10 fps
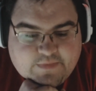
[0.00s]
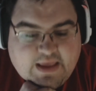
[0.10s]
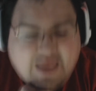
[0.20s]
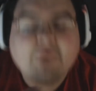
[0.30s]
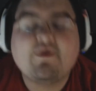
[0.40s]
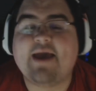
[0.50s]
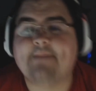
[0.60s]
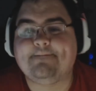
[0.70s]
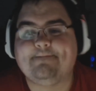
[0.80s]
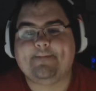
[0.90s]
Anyway,
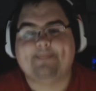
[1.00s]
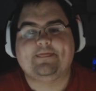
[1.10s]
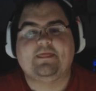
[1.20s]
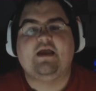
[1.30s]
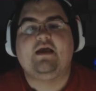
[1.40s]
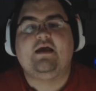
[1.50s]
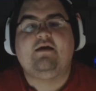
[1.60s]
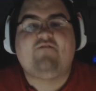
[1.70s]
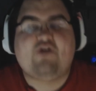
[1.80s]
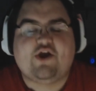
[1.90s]

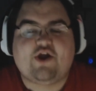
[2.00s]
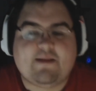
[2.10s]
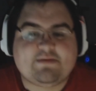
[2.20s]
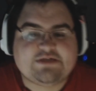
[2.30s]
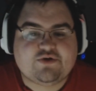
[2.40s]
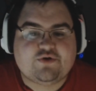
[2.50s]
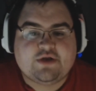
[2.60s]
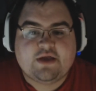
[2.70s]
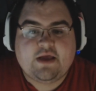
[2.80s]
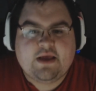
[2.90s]
very good episode.
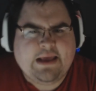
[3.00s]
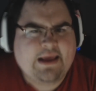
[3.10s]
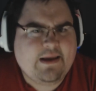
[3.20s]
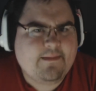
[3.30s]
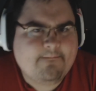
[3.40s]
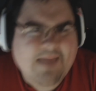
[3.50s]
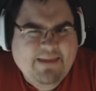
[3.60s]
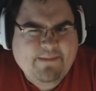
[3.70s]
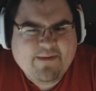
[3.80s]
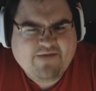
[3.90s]
Might
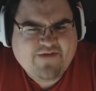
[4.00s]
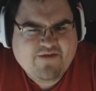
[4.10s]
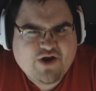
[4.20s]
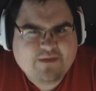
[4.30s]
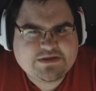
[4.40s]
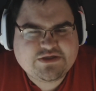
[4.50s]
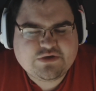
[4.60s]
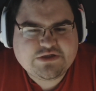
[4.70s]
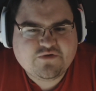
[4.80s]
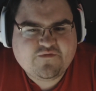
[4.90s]
be my favorite episode
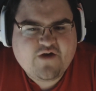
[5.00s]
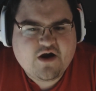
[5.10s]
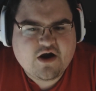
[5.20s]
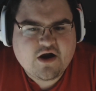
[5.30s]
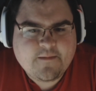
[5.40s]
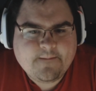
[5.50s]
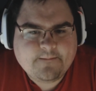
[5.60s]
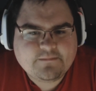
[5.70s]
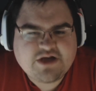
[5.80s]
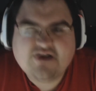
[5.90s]
so far.
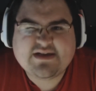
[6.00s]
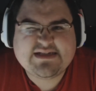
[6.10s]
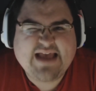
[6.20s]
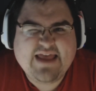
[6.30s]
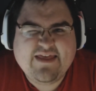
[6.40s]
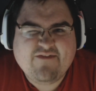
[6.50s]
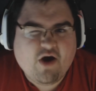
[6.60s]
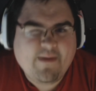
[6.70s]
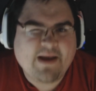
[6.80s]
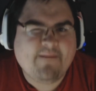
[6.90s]
It's hard to say. They've all
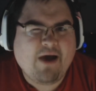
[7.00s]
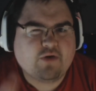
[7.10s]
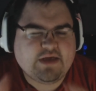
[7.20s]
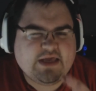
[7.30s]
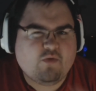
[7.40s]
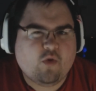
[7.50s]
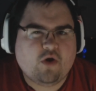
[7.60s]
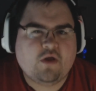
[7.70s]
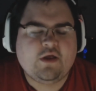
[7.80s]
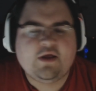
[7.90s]
been about equal.
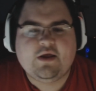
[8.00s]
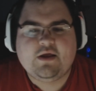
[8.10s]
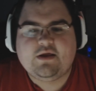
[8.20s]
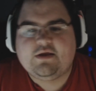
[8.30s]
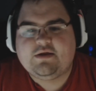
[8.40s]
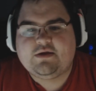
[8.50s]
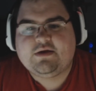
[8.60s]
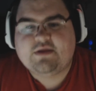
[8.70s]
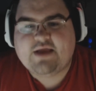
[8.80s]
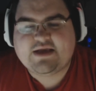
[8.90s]

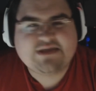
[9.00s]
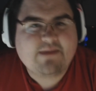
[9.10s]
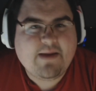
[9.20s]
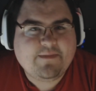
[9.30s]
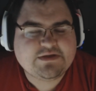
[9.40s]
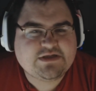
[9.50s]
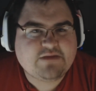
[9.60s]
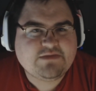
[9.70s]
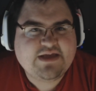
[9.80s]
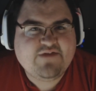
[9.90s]
Like some epi- some
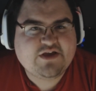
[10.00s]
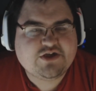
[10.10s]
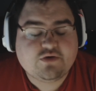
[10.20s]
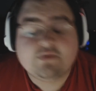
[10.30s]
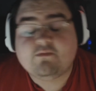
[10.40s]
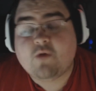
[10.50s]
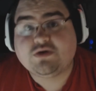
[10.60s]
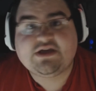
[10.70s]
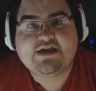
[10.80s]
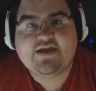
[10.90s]
TV show,
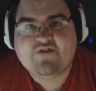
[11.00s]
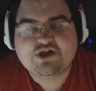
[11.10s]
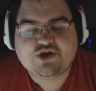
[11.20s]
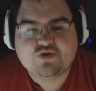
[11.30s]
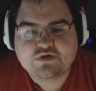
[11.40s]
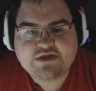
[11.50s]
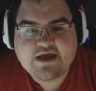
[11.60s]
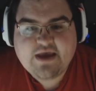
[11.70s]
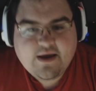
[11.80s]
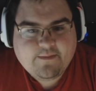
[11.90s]
most TV shows,
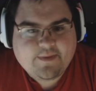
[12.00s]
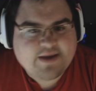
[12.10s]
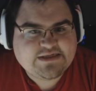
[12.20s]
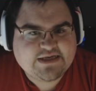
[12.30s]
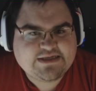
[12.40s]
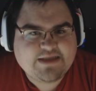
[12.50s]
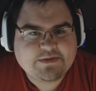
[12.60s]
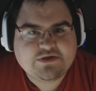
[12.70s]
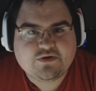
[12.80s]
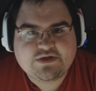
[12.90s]
by six
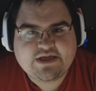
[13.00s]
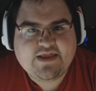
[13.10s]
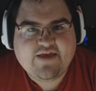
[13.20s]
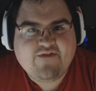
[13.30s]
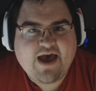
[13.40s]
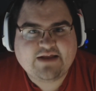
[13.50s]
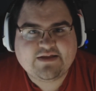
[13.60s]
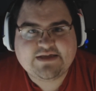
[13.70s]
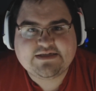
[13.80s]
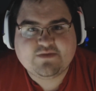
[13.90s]
episodes in, they've had at
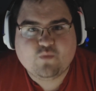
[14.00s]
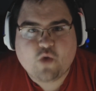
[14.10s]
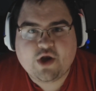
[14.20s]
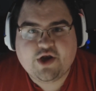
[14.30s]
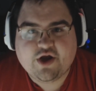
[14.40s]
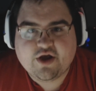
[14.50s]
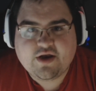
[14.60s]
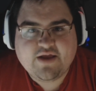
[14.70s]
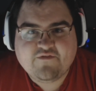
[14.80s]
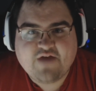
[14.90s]
least one dud,
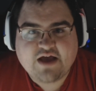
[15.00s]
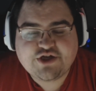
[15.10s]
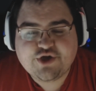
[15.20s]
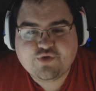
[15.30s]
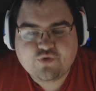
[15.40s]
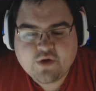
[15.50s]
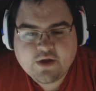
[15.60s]
if not two.